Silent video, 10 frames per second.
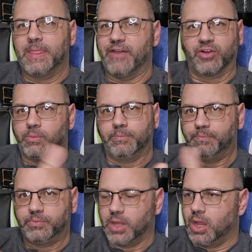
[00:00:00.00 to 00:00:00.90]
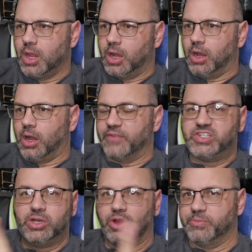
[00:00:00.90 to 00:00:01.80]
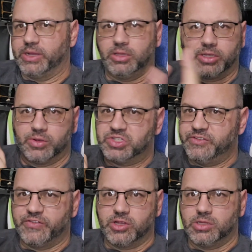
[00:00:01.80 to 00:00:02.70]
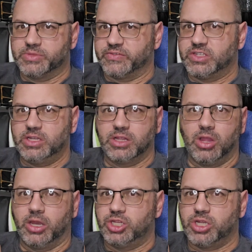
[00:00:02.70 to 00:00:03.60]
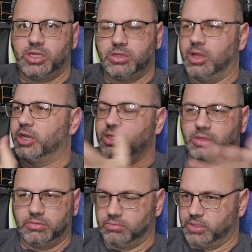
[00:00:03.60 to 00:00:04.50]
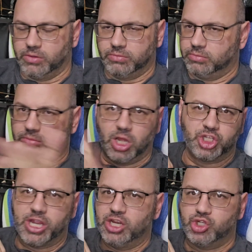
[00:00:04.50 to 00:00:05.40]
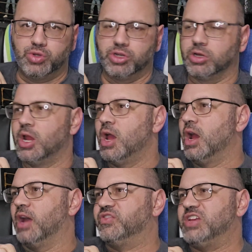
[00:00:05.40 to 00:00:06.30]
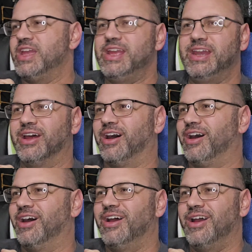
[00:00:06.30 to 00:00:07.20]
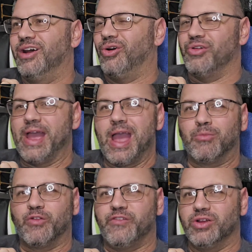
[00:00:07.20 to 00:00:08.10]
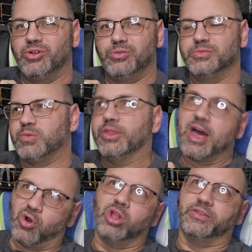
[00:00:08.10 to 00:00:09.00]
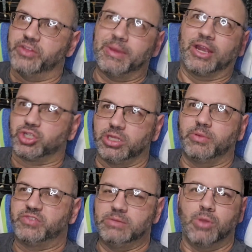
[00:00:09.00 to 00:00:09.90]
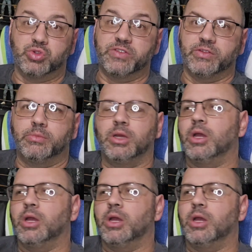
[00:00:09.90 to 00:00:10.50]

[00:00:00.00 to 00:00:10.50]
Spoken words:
ever. I've seen all the Bela Lugosi films. I've seen the Lon Chaney Jr. I've seen all the Hammer films. Well, not all of them, actually. But I've seen most of them.